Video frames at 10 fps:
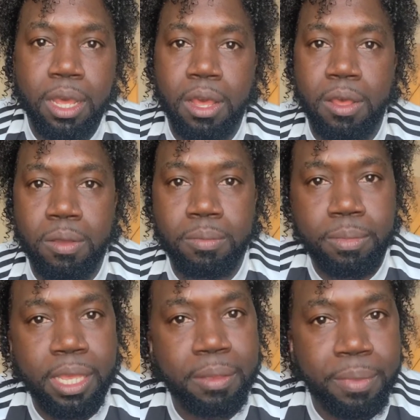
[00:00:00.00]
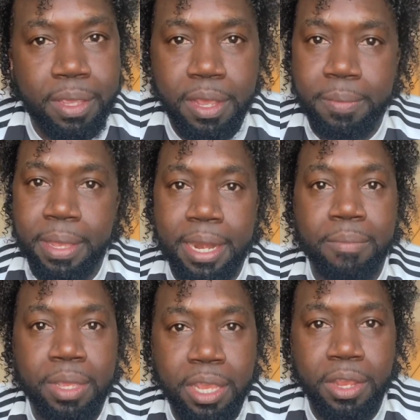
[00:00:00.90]
um, hit me up, man.
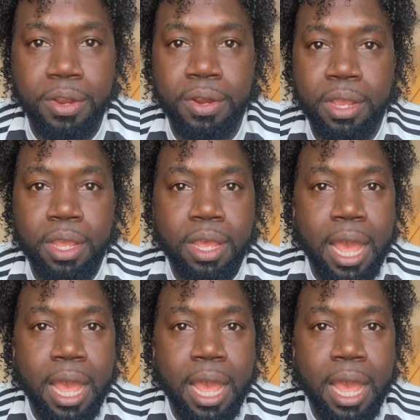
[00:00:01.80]
I'm here.